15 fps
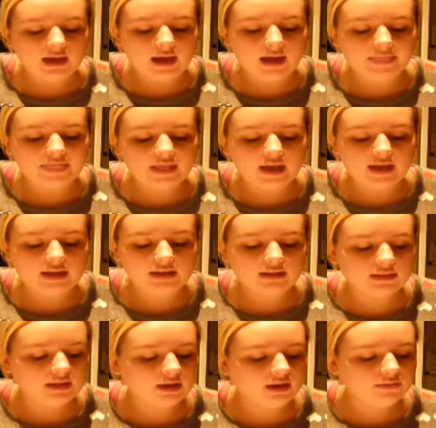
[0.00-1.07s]
and
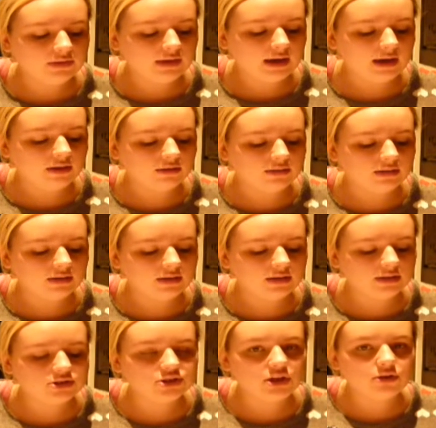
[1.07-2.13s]
then the other character
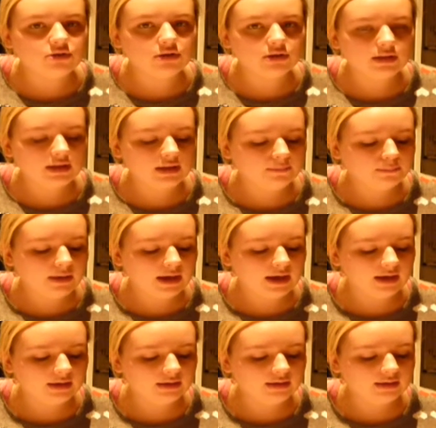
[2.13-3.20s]
is shown looking
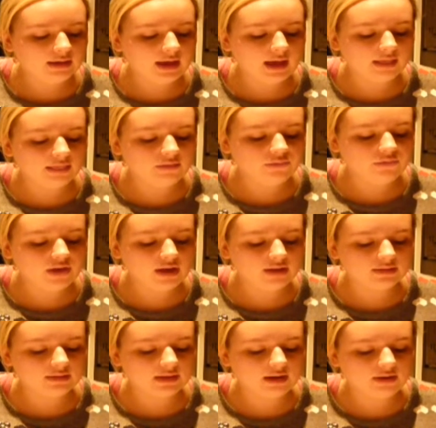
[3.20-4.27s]
back at the
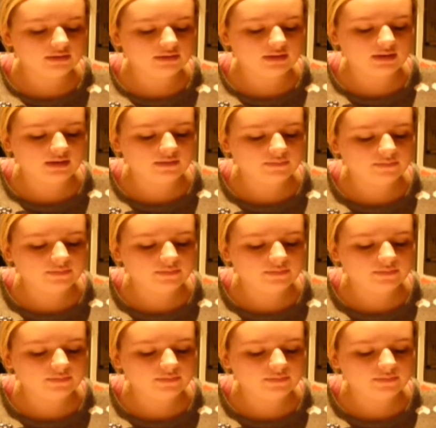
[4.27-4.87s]
first character.